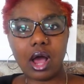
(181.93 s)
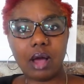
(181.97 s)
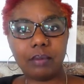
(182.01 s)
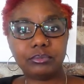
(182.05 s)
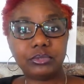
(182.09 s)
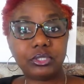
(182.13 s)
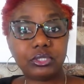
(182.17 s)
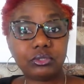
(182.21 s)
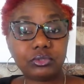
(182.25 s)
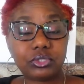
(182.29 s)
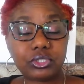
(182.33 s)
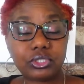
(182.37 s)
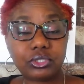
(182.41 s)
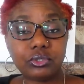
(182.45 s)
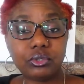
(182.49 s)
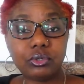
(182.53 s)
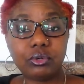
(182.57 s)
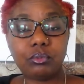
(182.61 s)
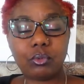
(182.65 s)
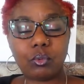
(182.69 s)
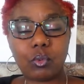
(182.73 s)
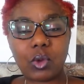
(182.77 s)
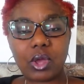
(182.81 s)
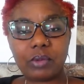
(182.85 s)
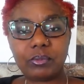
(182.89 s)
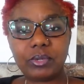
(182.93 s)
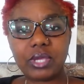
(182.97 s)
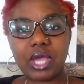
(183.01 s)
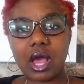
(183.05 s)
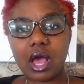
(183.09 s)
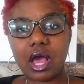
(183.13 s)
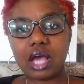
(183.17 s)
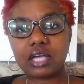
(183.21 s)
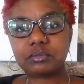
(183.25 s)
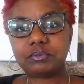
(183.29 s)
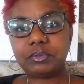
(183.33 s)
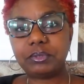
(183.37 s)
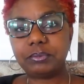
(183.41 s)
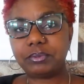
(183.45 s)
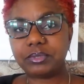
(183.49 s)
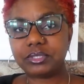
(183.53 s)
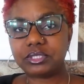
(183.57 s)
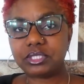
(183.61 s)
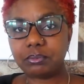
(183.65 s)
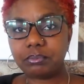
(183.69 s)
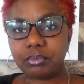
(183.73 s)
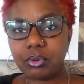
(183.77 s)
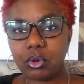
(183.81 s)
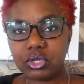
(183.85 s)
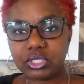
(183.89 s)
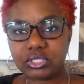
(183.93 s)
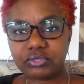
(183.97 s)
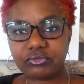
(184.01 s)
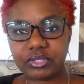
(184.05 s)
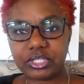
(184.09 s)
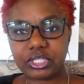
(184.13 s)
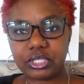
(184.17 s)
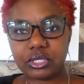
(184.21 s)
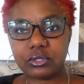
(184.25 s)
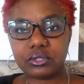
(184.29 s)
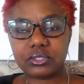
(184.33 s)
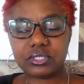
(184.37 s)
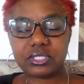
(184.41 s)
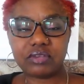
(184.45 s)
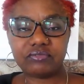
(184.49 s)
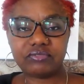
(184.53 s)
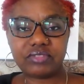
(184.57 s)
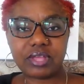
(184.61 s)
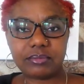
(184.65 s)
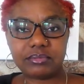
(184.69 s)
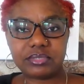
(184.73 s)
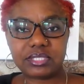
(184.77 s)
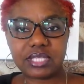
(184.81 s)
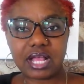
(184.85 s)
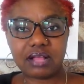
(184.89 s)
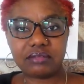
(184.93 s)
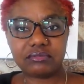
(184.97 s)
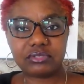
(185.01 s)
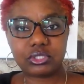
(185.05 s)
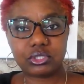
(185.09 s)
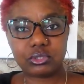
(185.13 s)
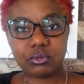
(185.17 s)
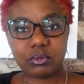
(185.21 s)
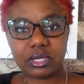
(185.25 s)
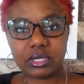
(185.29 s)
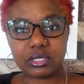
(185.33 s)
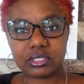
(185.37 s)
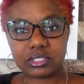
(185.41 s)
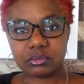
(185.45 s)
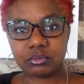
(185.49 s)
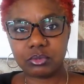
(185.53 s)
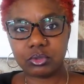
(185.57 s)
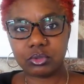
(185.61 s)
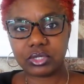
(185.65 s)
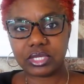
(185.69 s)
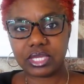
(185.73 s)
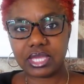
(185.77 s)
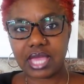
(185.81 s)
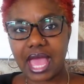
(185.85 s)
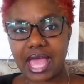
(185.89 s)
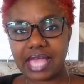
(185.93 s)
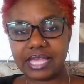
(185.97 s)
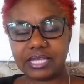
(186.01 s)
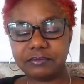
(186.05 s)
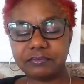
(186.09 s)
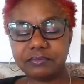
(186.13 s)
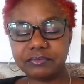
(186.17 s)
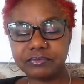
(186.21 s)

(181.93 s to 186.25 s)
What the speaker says: YouTube, where we ask people to post videos of themselves doing a smoky eye.